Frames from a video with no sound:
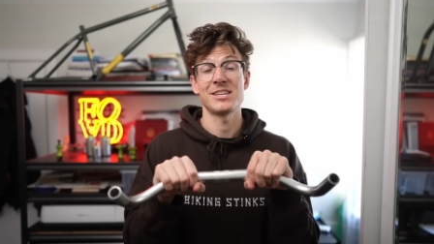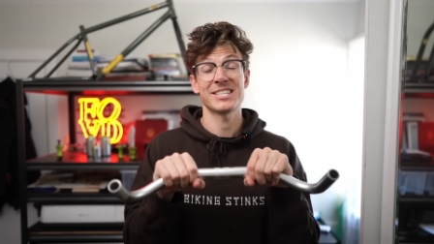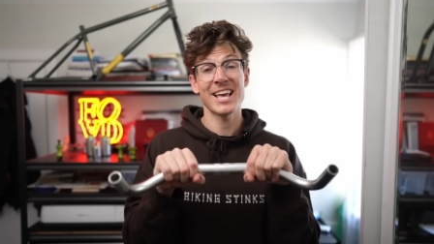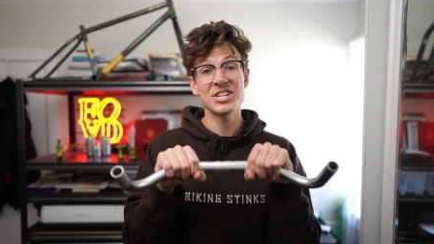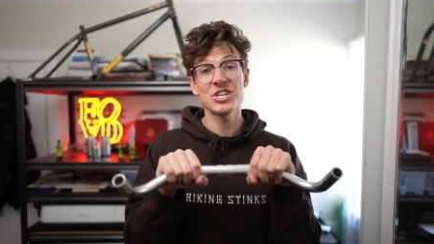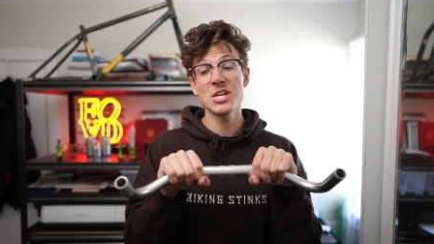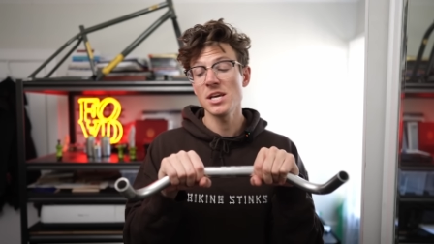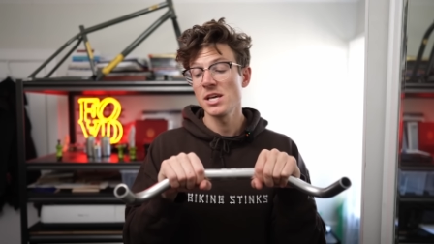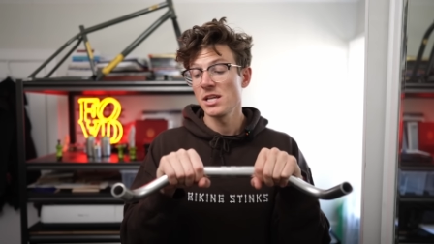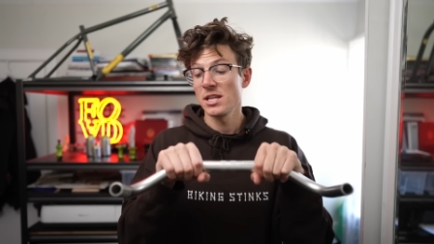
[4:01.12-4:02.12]
of
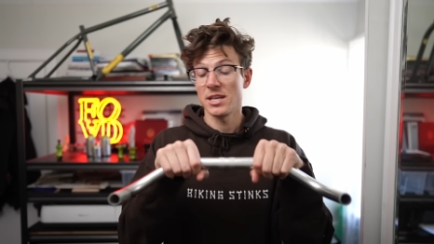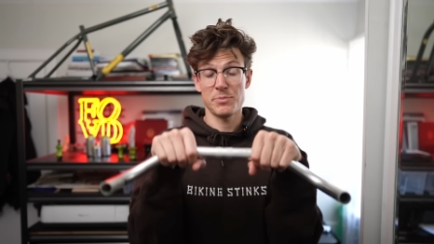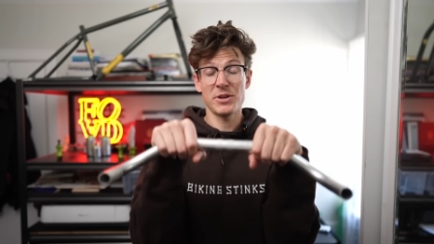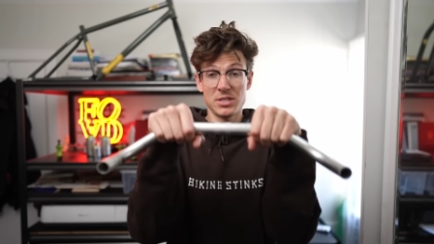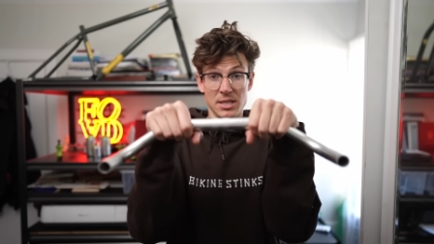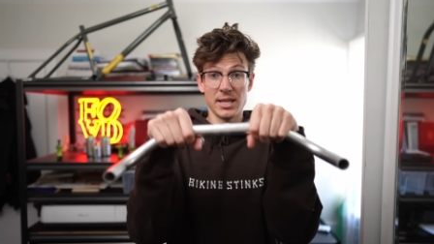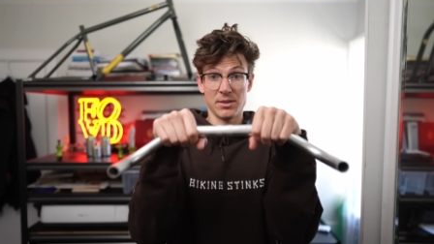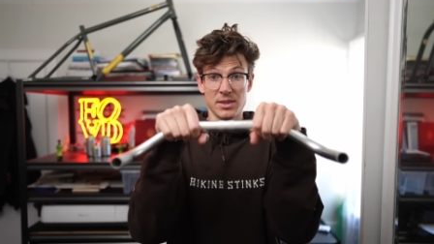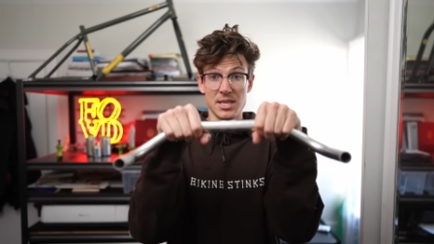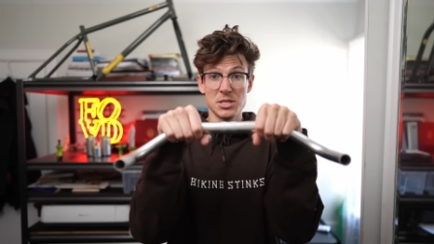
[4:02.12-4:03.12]
sketchy, especially
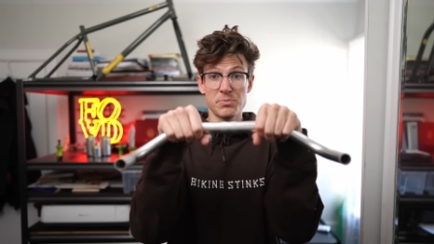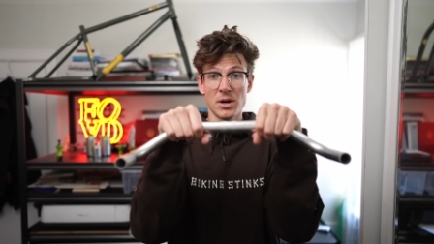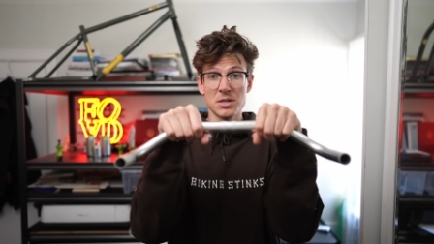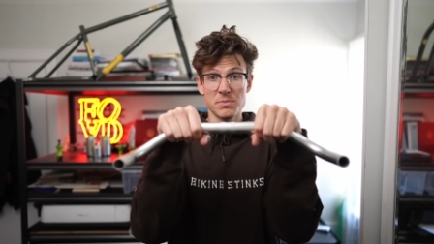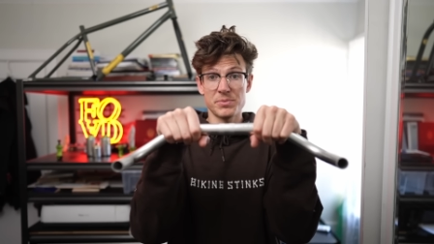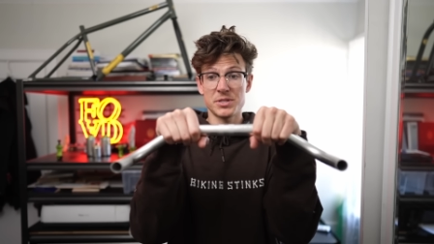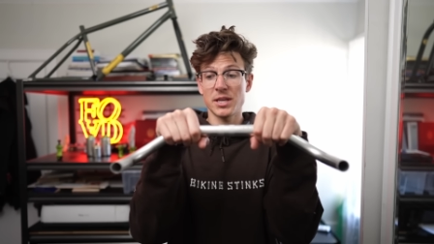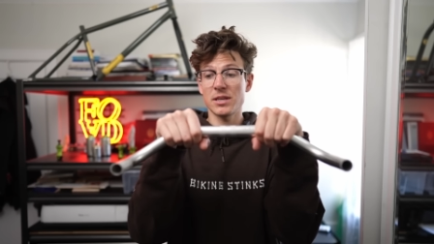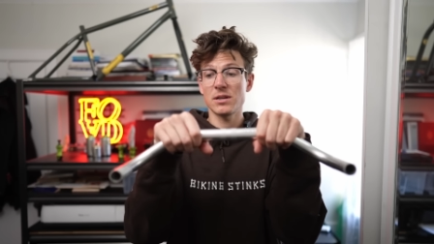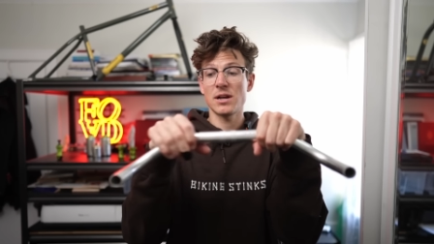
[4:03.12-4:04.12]
like these bars in
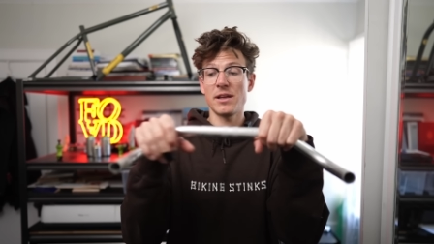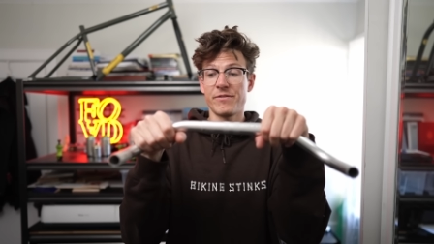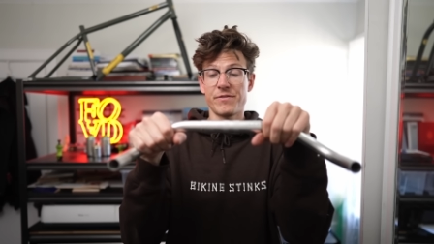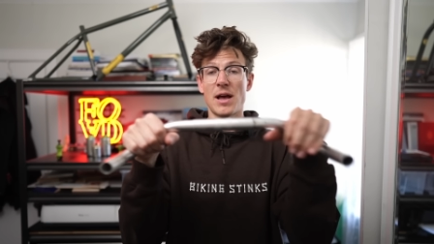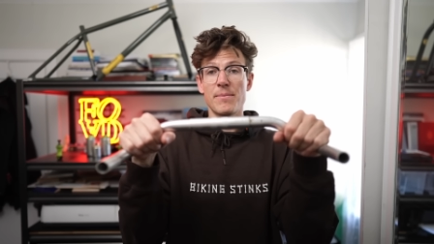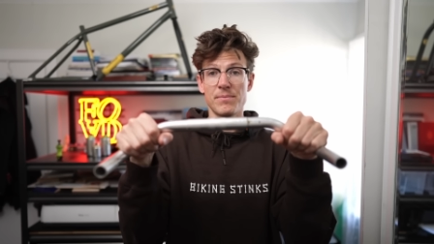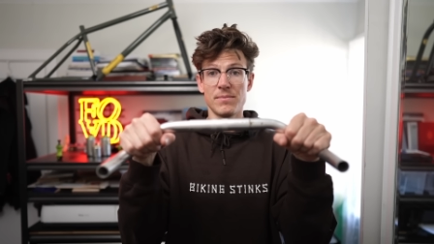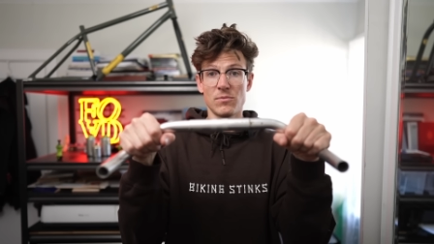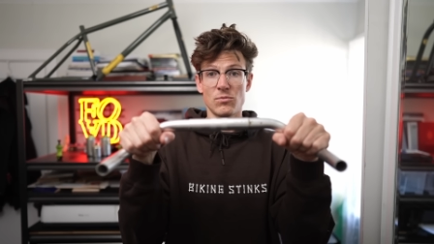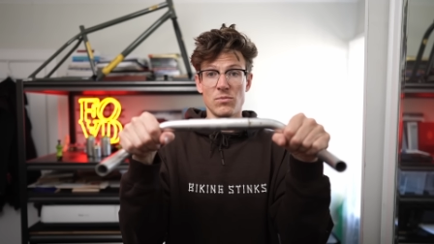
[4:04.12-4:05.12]
particular. If
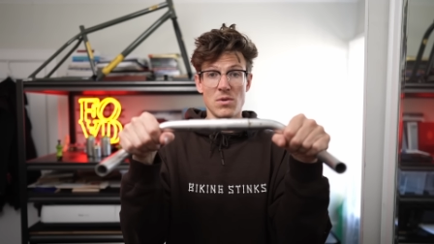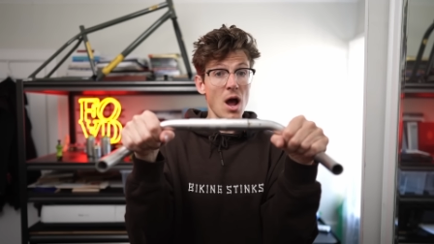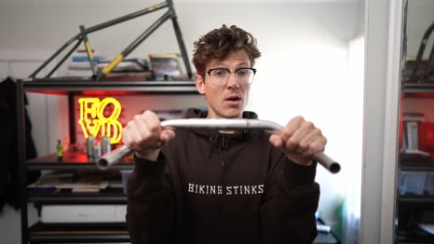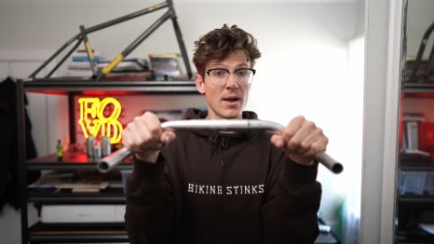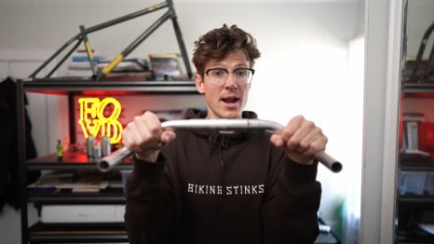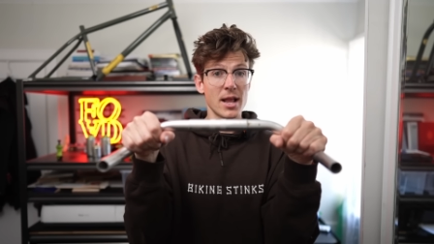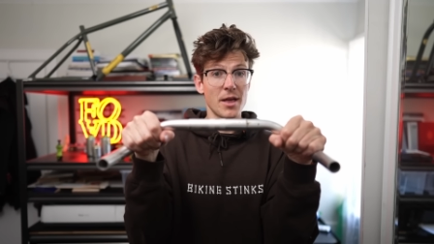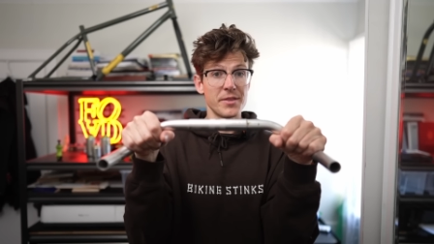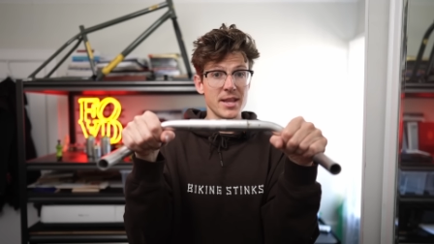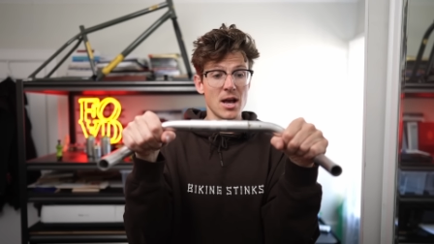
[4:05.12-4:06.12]
I'm not riding
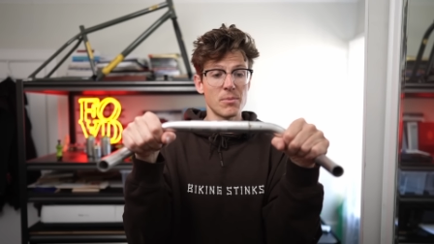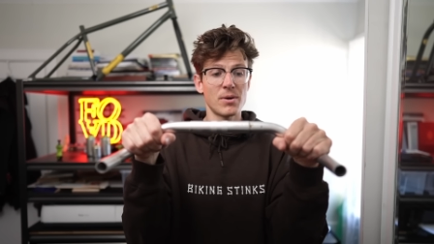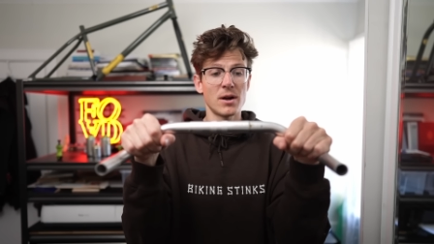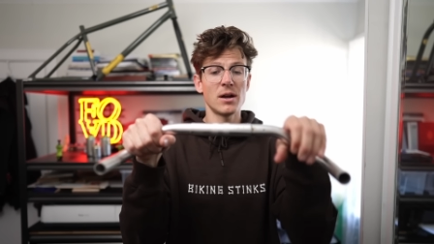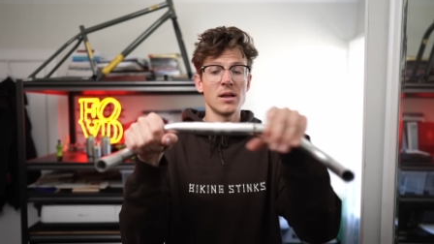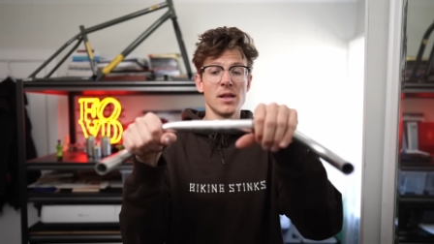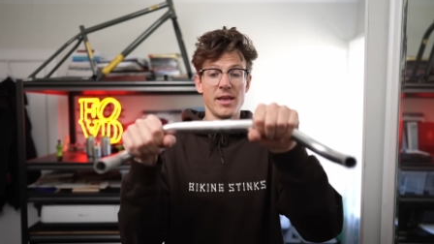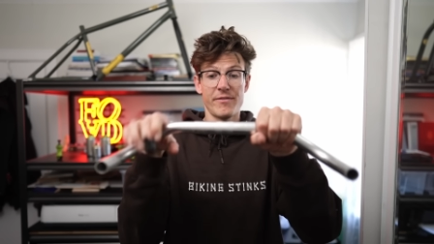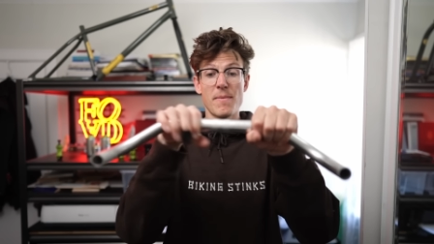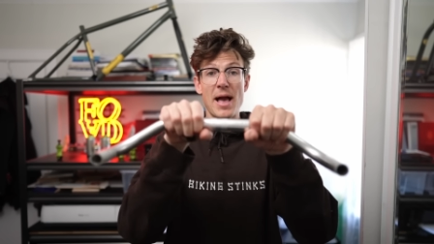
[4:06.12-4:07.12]
on the down part,
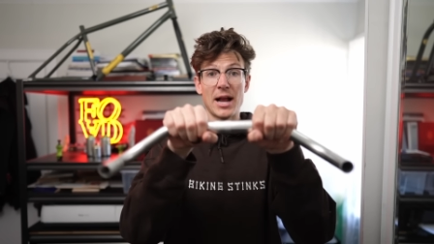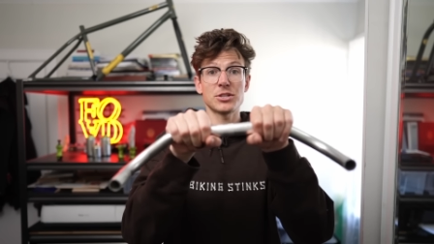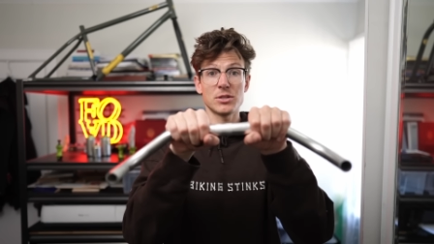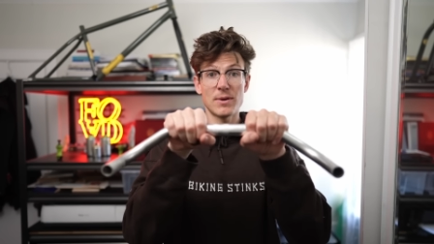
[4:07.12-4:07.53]
if I'm actually